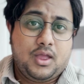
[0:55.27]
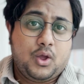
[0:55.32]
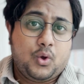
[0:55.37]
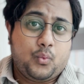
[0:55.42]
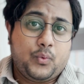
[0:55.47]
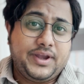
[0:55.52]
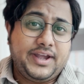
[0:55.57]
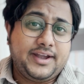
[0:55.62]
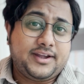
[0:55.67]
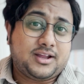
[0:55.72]

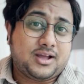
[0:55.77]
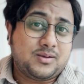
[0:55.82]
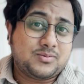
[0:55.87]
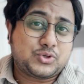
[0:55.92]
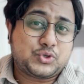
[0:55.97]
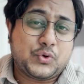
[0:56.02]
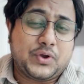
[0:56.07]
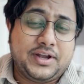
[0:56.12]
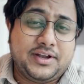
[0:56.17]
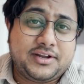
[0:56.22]
When it comes
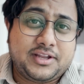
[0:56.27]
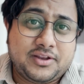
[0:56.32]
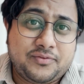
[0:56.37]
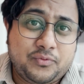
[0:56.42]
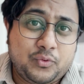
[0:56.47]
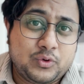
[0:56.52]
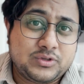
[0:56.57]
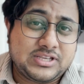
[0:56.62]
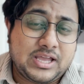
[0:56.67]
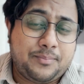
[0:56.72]
to
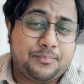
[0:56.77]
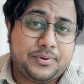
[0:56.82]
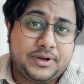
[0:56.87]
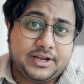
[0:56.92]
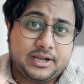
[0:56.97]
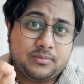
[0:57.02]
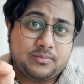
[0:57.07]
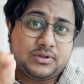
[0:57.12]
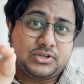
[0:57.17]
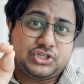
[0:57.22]
interviews, I'm pretty
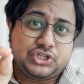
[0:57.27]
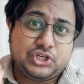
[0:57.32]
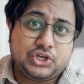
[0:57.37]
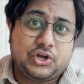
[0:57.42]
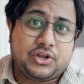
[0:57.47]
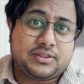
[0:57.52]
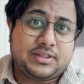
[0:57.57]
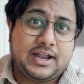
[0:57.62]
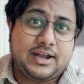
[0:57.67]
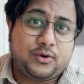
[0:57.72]
much sure
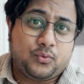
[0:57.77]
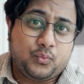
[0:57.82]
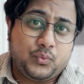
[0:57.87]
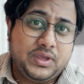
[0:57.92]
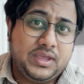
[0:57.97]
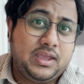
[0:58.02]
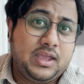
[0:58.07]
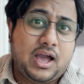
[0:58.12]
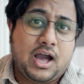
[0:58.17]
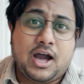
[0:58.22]
that
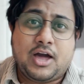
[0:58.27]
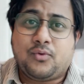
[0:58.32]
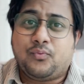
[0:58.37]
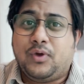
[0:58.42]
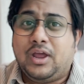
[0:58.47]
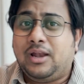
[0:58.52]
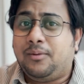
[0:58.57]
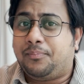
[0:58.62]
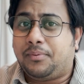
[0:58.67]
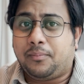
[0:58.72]
we are
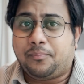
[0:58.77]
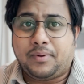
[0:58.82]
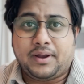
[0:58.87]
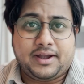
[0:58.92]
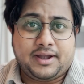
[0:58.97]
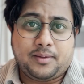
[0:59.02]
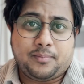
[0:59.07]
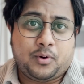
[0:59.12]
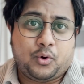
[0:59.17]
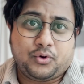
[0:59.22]
well prepared
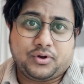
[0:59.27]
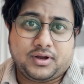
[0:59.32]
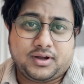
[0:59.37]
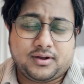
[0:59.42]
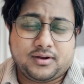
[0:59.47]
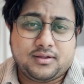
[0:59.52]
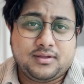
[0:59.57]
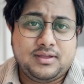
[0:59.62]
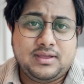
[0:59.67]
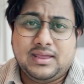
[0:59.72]
about it.
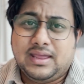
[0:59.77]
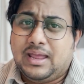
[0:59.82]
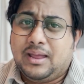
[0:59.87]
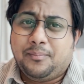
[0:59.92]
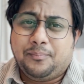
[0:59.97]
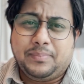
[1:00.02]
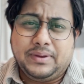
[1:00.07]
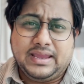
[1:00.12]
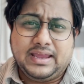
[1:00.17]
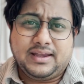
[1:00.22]

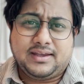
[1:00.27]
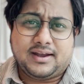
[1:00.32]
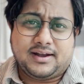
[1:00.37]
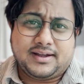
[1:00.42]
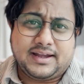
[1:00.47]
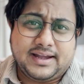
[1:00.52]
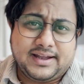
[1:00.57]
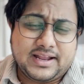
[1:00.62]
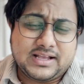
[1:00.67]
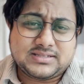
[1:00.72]
Be it a
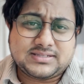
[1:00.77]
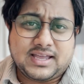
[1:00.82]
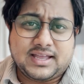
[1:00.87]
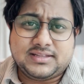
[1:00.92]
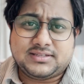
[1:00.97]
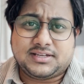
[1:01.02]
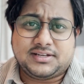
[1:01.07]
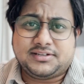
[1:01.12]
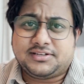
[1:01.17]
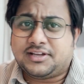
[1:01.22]
data science
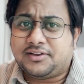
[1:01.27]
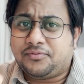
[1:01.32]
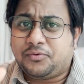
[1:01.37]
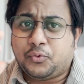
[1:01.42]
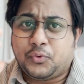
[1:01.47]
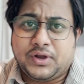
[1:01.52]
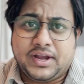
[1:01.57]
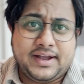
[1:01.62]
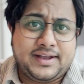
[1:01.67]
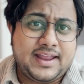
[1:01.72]
interview,
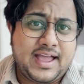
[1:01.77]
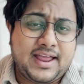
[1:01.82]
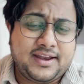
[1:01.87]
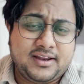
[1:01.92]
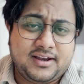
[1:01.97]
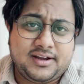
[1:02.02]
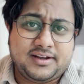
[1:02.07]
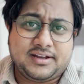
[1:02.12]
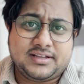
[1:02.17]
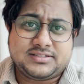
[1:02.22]
data
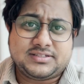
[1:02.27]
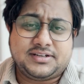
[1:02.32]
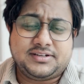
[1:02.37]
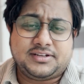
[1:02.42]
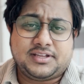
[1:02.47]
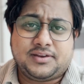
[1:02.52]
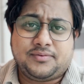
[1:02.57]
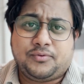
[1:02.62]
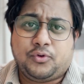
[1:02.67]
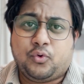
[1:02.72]
analytics
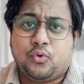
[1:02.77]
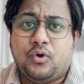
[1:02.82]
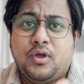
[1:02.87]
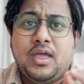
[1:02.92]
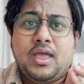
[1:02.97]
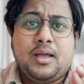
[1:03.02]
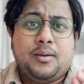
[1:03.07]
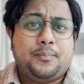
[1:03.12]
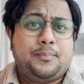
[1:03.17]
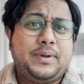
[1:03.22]
interview,
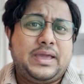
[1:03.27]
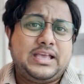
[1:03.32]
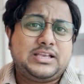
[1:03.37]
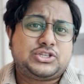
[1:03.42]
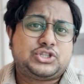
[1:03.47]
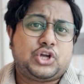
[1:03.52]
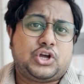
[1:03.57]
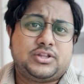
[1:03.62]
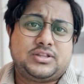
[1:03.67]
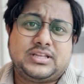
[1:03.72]
based
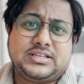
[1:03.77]
on the